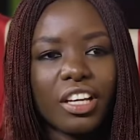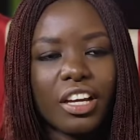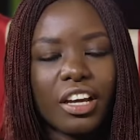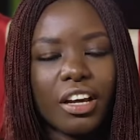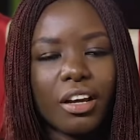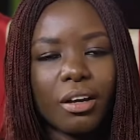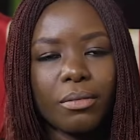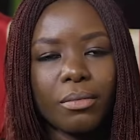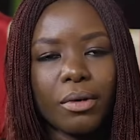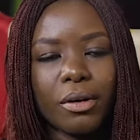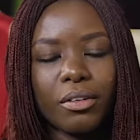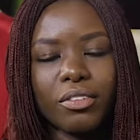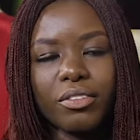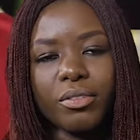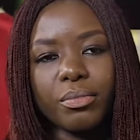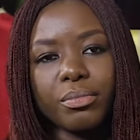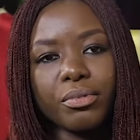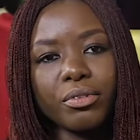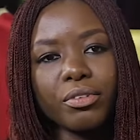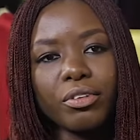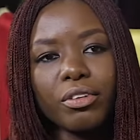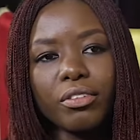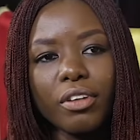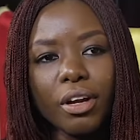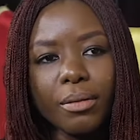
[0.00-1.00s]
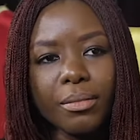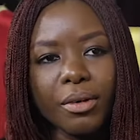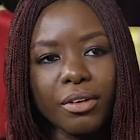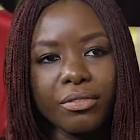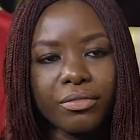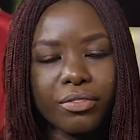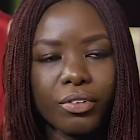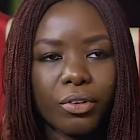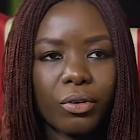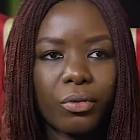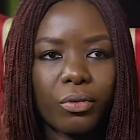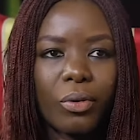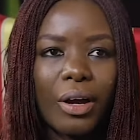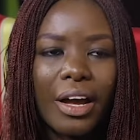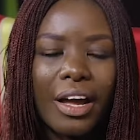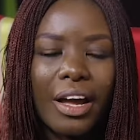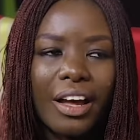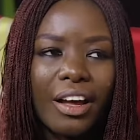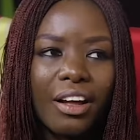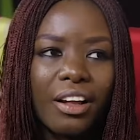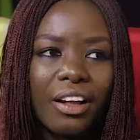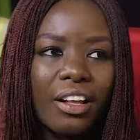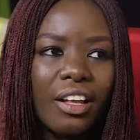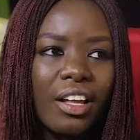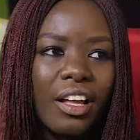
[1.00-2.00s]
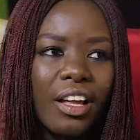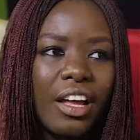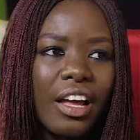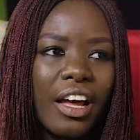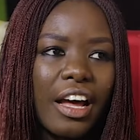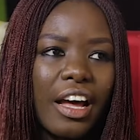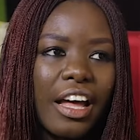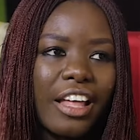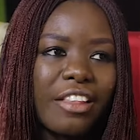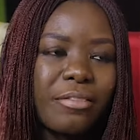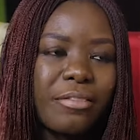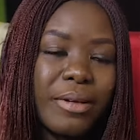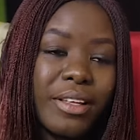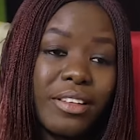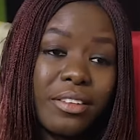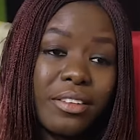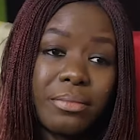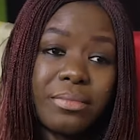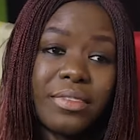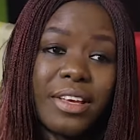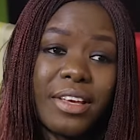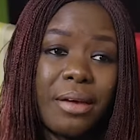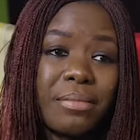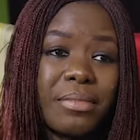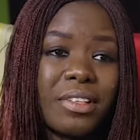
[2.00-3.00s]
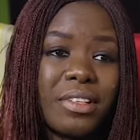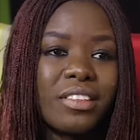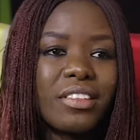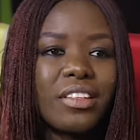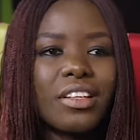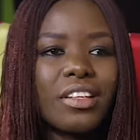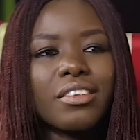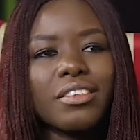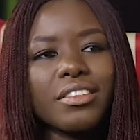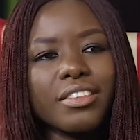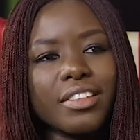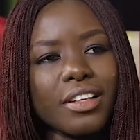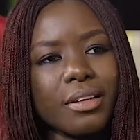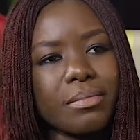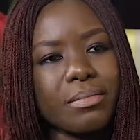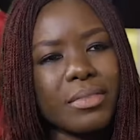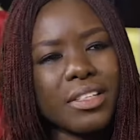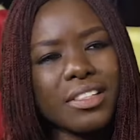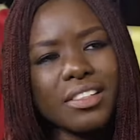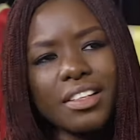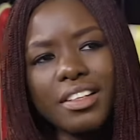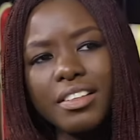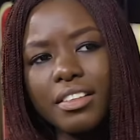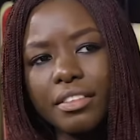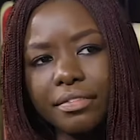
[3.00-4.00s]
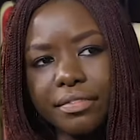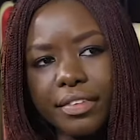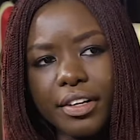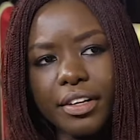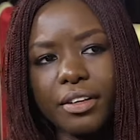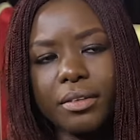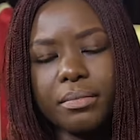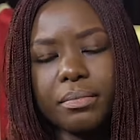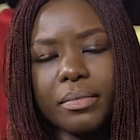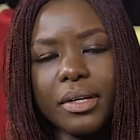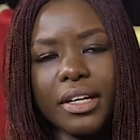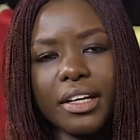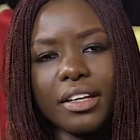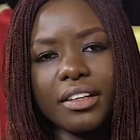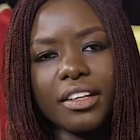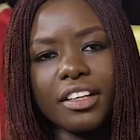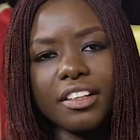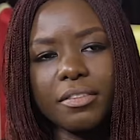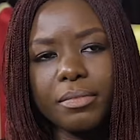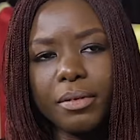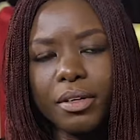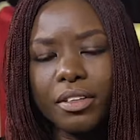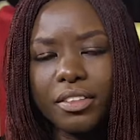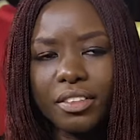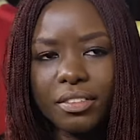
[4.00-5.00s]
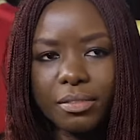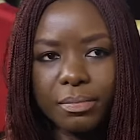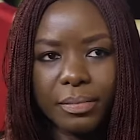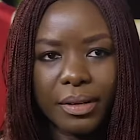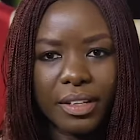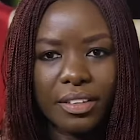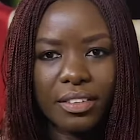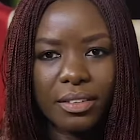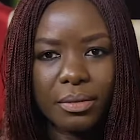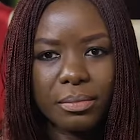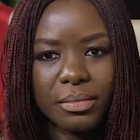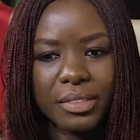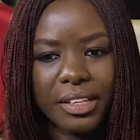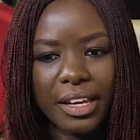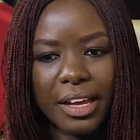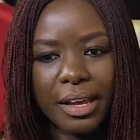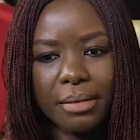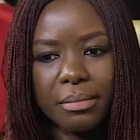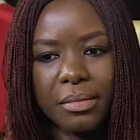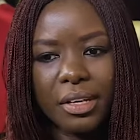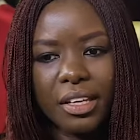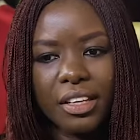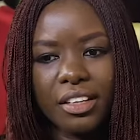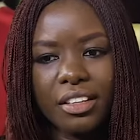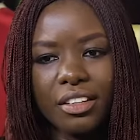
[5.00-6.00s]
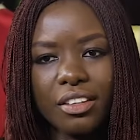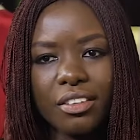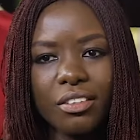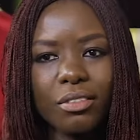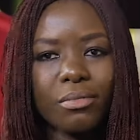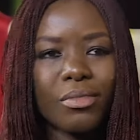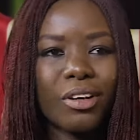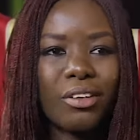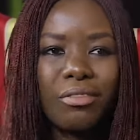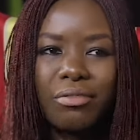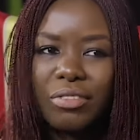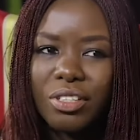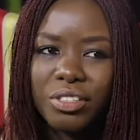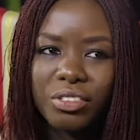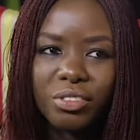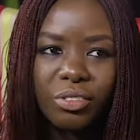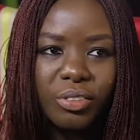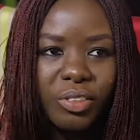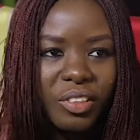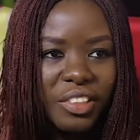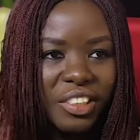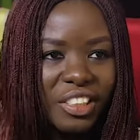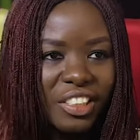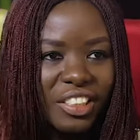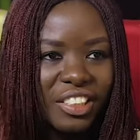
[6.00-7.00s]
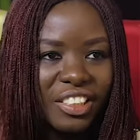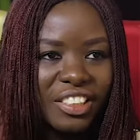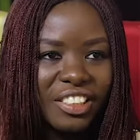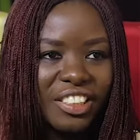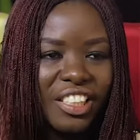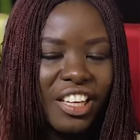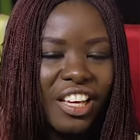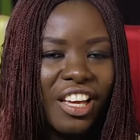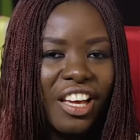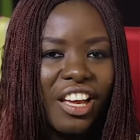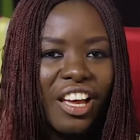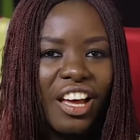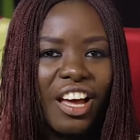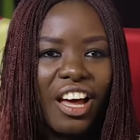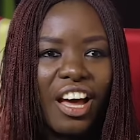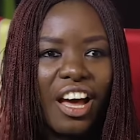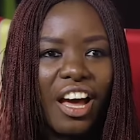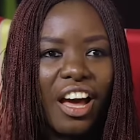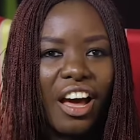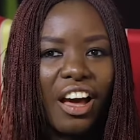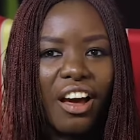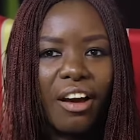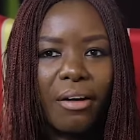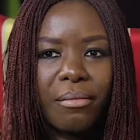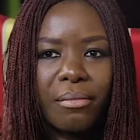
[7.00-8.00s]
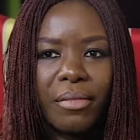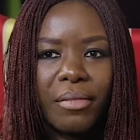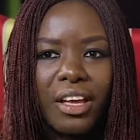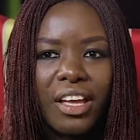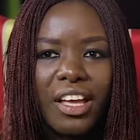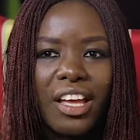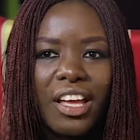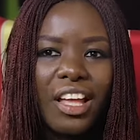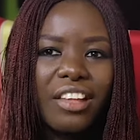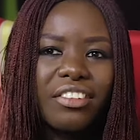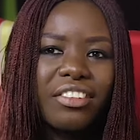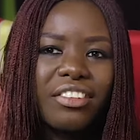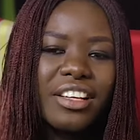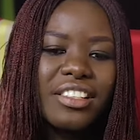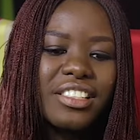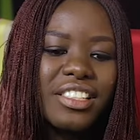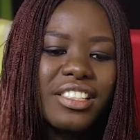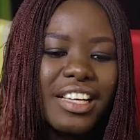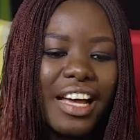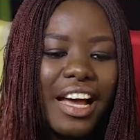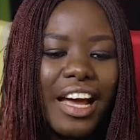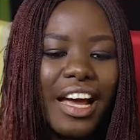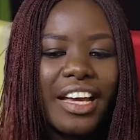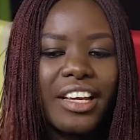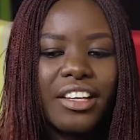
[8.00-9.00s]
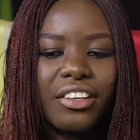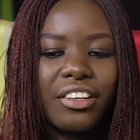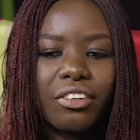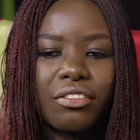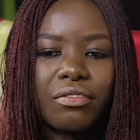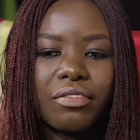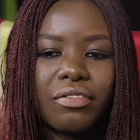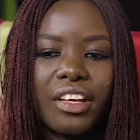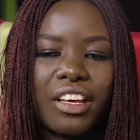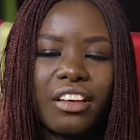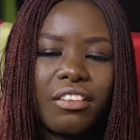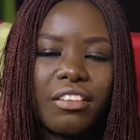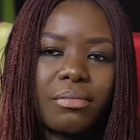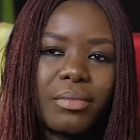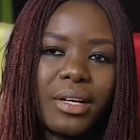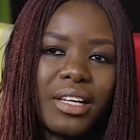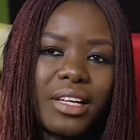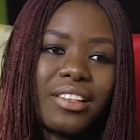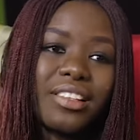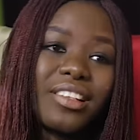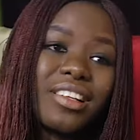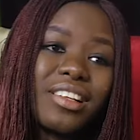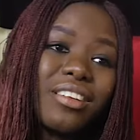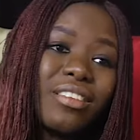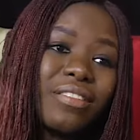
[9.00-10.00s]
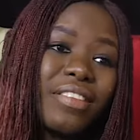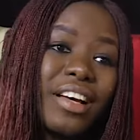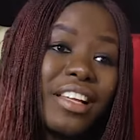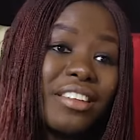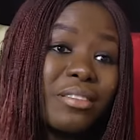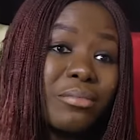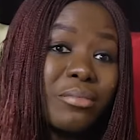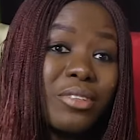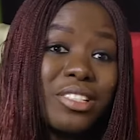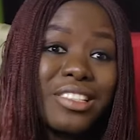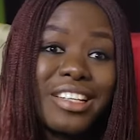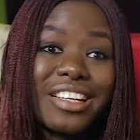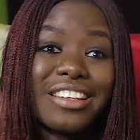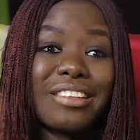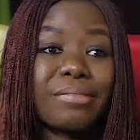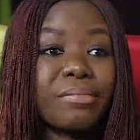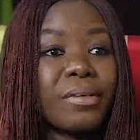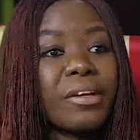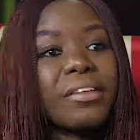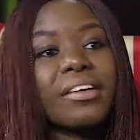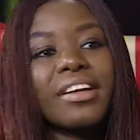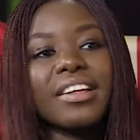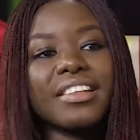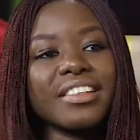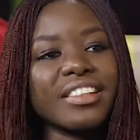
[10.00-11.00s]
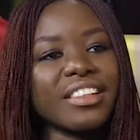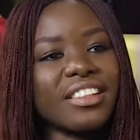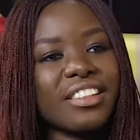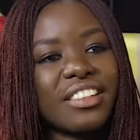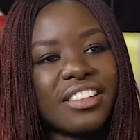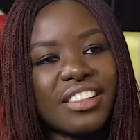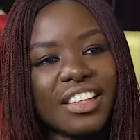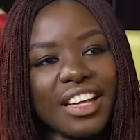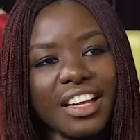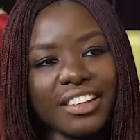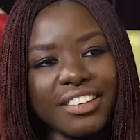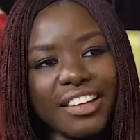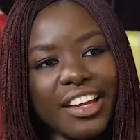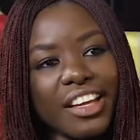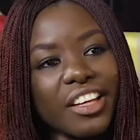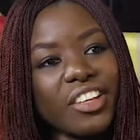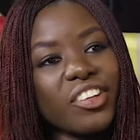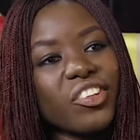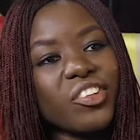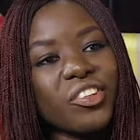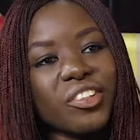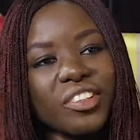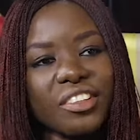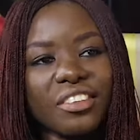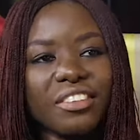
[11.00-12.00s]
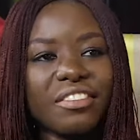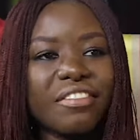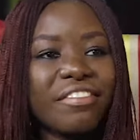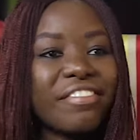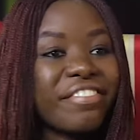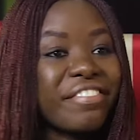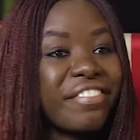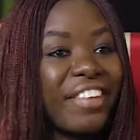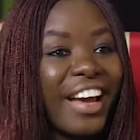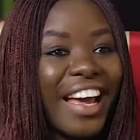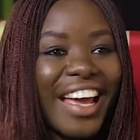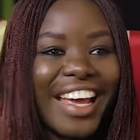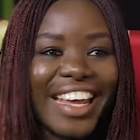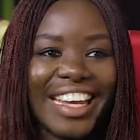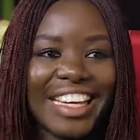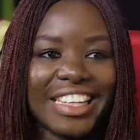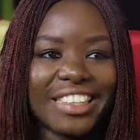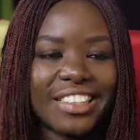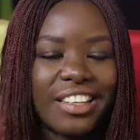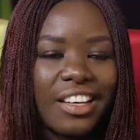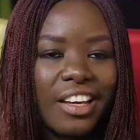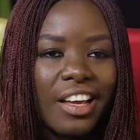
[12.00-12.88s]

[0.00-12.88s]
I was a programmer for a while. I spent some time in sales and business development. I spent some time in human resources. And so I just kind of gave myself as much experiences as I could find.